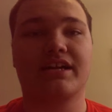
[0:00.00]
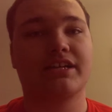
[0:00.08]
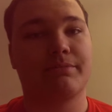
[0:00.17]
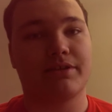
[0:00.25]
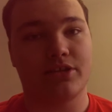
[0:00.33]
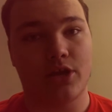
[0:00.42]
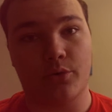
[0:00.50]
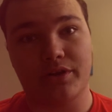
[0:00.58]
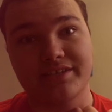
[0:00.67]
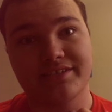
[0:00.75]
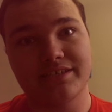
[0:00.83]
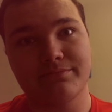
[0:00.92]
not going to be
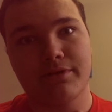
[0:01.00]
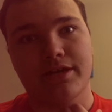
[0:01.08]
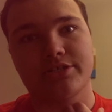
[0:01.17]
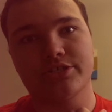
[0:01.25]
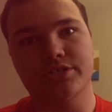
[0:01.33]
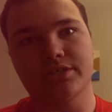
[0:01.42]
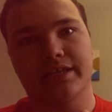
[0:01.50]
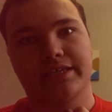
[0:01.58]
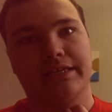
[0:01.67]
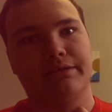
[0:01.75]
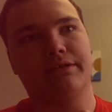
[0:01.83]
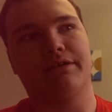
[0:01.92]
noticed as much
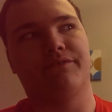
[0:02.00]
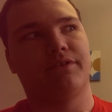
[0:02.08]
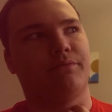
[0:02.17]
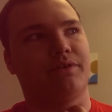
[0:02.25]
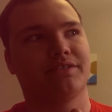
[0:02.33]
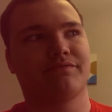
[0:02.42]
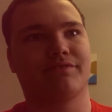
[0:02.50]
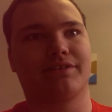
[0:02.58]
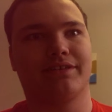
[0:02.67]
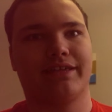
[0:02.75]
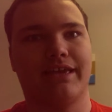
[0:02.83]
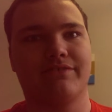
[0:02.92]
like if he was for
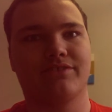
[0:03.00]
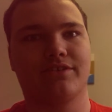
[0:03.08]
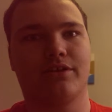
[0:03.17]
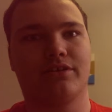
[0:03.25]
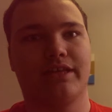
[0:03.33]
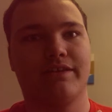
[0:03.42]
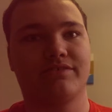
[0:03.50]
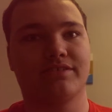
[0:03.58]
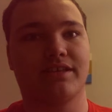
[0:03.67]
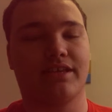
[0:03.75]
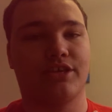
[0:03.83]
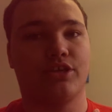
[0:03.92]
the Leafs. You know, Leafs
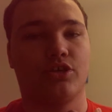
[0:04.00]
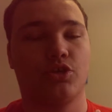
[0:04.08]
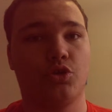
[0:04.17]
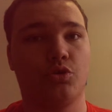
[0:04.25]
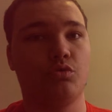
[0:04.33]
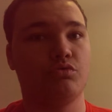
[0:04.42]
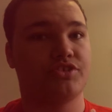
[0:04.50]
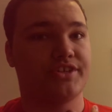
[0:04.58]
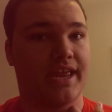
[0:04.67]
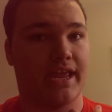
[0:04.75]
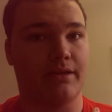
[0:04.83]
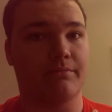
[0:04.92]
is a
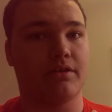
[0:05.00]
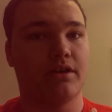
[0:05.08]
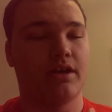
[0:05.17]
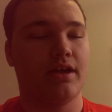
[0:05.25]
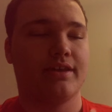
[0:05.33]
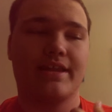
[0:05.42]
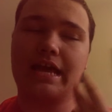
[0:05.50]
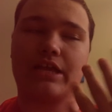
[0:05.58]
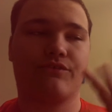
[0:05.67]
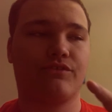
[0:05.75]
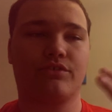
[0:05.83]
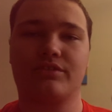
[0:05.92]
huge team.
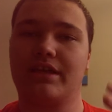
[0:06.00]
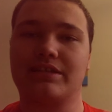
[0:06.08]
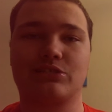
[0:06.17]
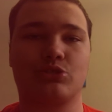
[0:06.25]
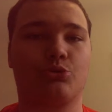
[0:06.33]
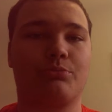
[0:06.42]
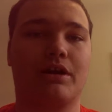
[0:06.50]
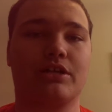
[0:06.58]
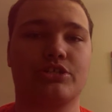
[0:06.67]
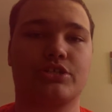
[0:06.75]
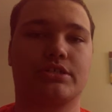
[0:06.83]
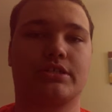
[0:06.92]
Nashville, not so
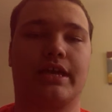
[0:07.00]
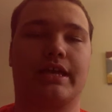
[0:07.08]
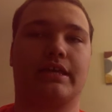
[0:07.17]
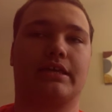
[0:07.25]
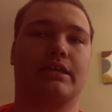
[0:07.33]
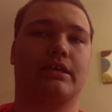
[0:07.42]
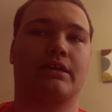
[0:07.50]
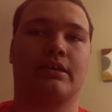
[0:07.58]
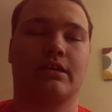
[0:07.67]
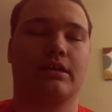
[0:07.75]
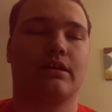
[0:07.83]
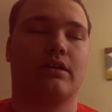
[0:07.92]
much. Like,
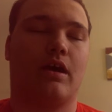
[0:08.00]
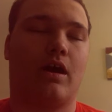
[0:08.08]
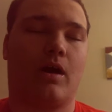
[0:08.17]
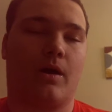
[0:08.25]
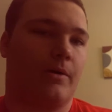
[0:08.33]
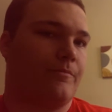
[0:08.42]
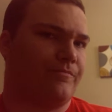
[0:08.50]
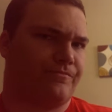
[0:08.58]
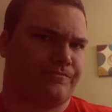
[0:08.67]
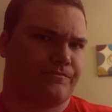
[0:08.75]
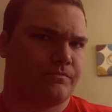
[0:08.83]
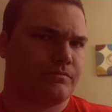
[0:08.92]

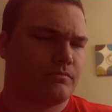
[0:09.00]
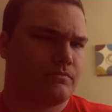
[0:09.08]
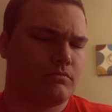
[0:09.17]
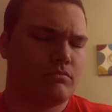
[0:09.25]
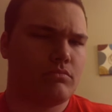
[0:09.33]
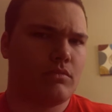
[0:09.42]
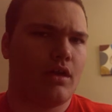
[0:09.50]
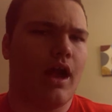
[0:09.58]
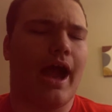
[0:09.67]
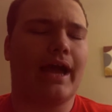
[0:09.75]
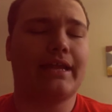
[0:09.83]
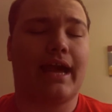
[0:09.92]

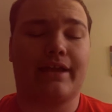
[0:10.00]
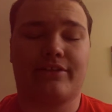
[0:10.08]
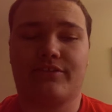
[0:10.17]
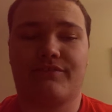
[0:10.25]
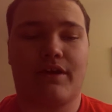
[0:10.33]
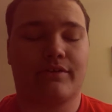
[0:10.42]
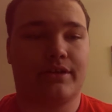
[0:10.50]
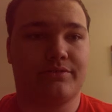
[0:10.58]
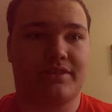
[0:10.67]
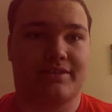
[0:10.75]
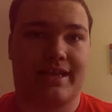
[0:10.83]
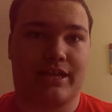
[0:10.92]
I just found
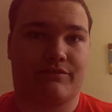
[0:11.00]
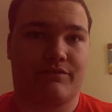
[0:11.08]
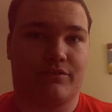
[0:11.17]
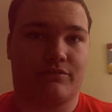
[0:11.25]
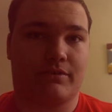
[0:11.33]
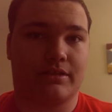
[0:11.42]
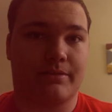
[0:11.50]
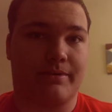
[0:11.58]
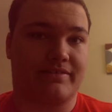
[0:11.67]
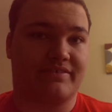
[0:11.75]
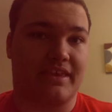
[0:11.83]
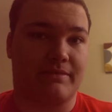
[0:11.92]
out that Nashville is one of the
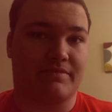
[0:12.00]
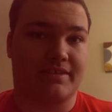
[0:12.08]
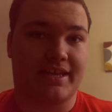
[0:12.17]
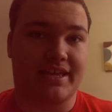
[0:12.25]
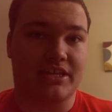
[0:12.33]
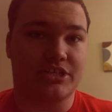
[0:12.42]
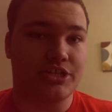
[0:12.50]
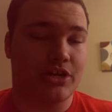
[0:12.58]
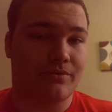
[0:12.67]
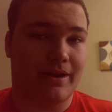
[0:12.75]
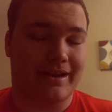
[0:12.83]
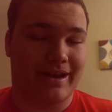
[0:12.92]
best teams in the
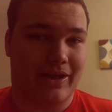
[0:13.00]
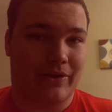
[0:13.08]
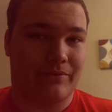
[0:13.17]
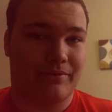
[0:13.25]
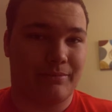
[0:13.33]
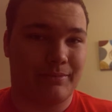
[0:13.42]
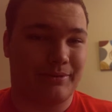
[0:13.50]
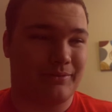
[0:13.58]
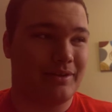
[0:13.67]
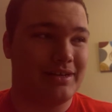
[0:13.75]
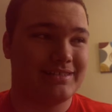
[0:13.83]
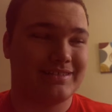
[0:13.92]
NHL right now. I'm like,
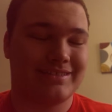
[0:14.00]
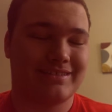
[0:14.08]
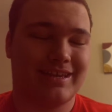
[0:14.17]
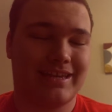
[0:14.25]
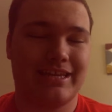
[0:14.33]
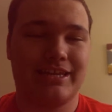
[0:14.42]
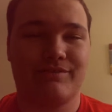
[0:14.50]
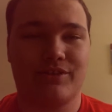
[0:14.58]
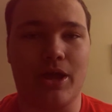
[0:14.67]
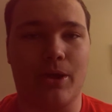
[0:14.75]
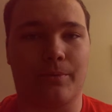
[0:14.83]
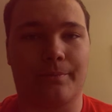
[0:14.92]
what? How do you
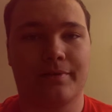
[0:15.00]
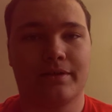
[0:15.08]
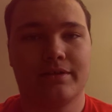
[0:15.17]
even know?